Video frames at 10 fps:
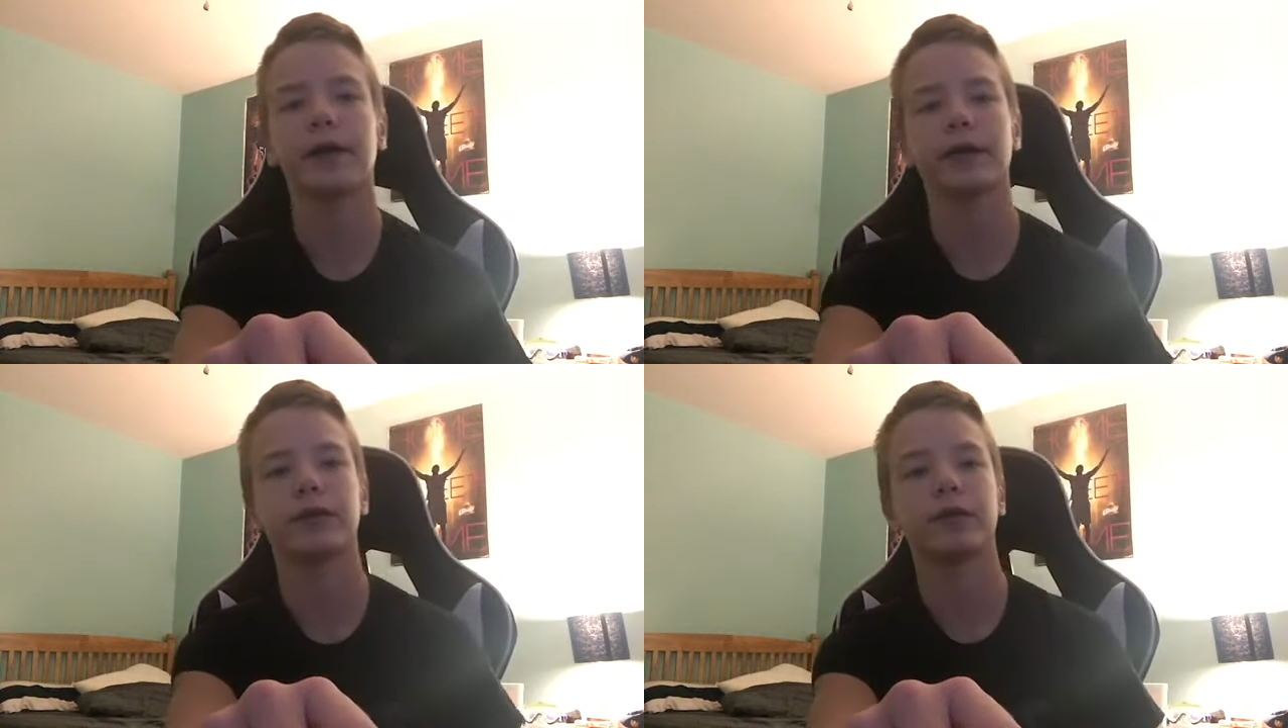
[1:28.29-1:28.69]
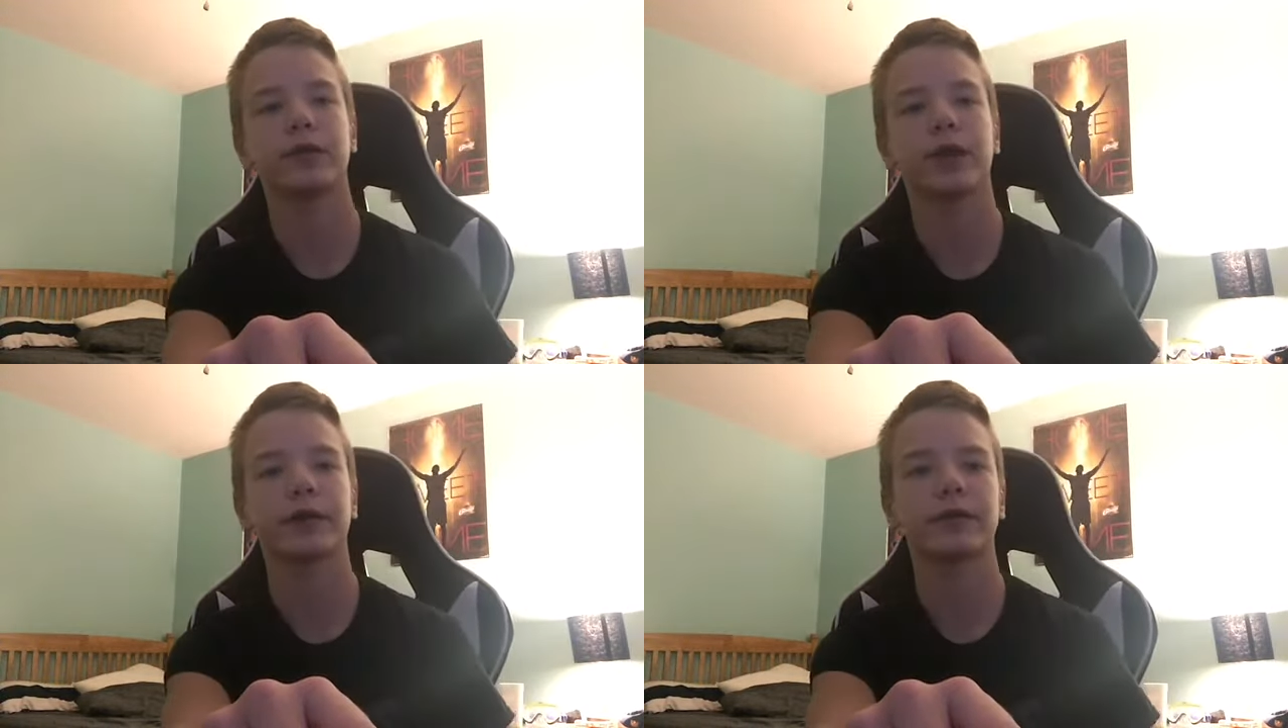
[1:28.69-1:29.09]
until
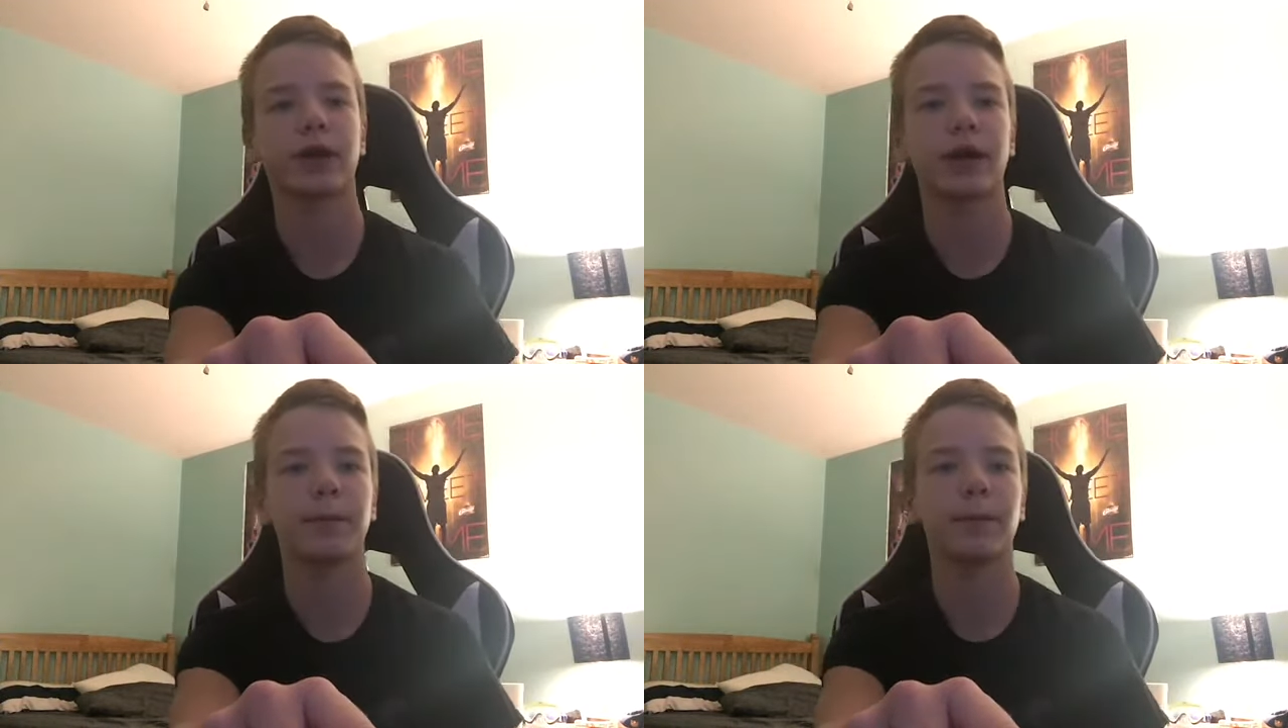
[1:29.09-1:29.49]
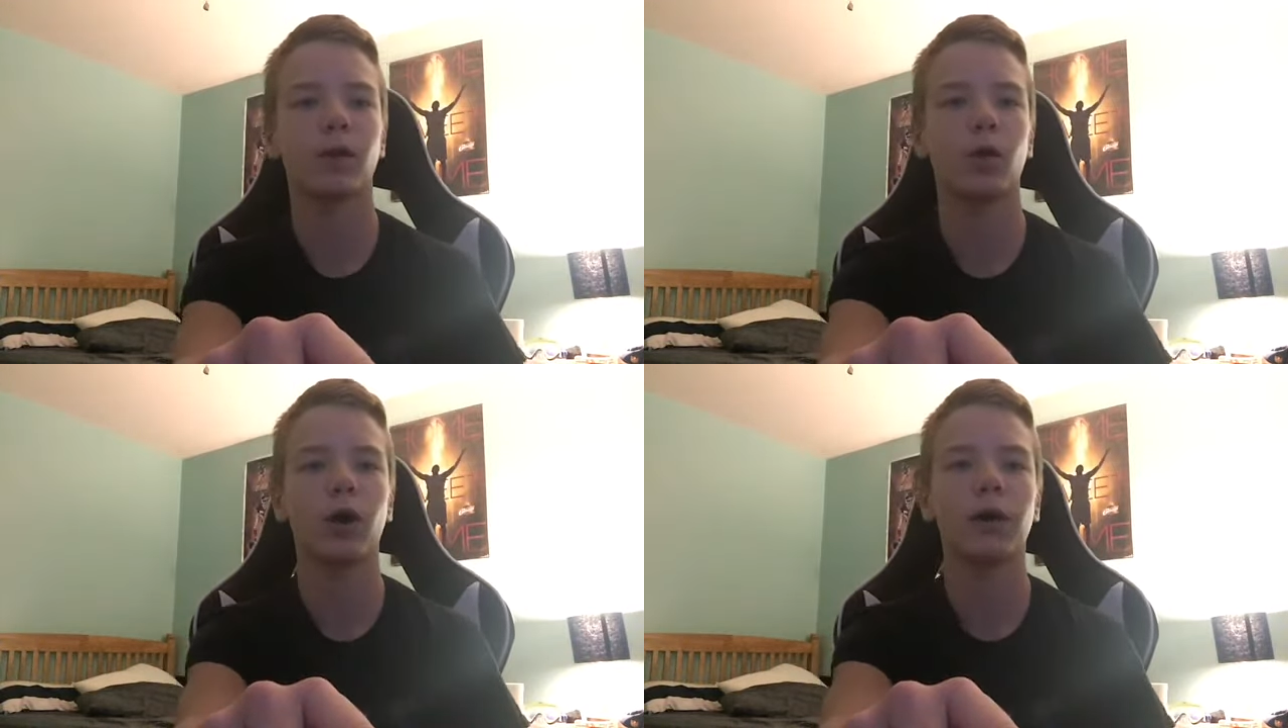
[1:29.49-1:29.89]
next time,
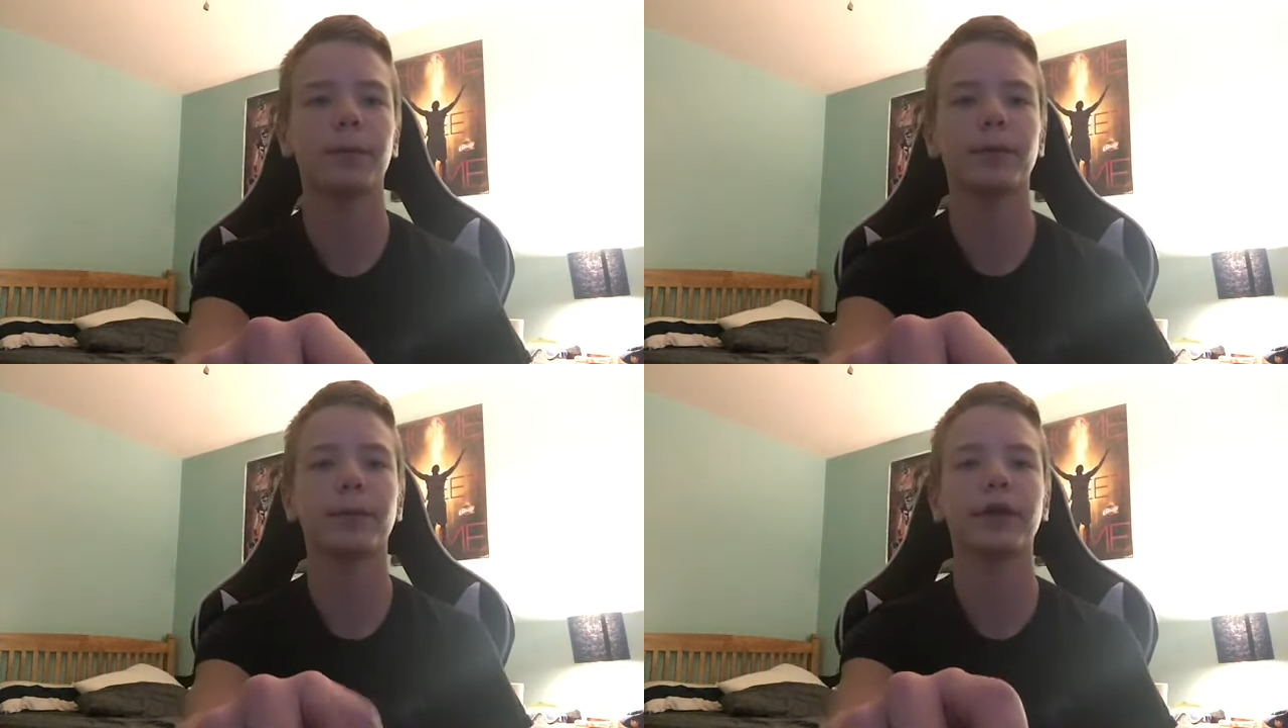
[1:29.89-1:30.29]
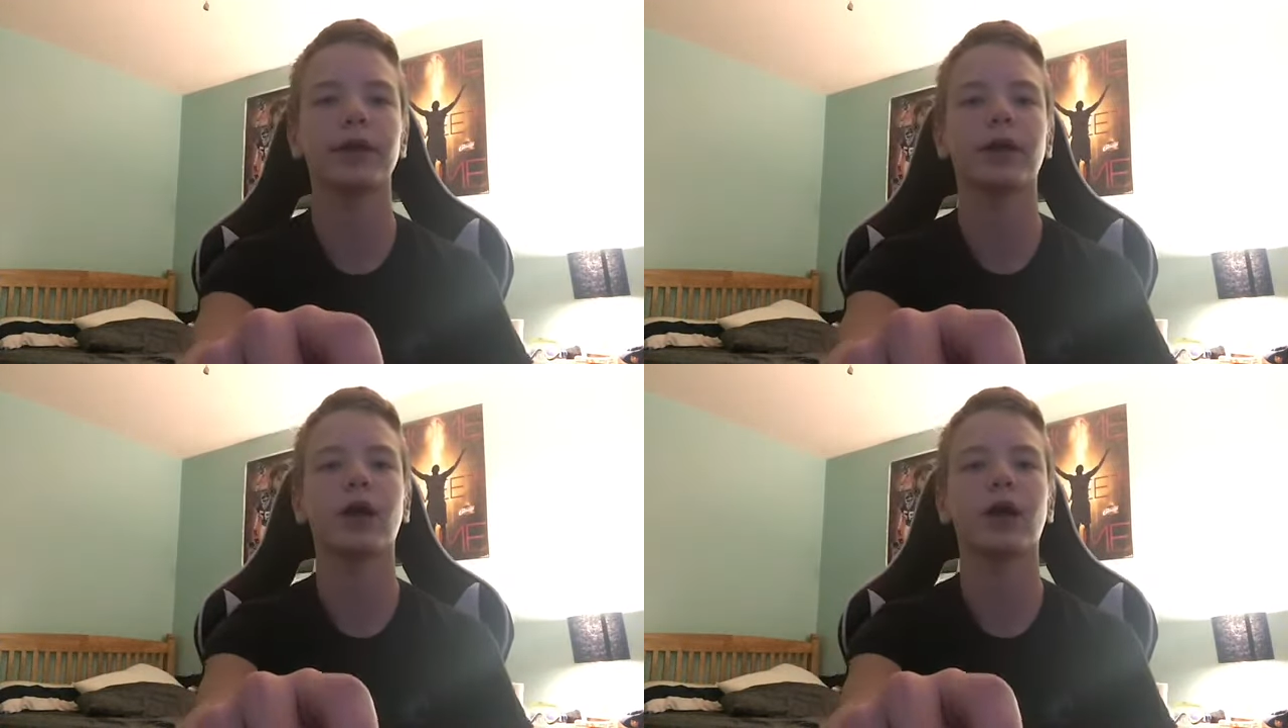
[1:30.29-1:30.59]
I'm gonna be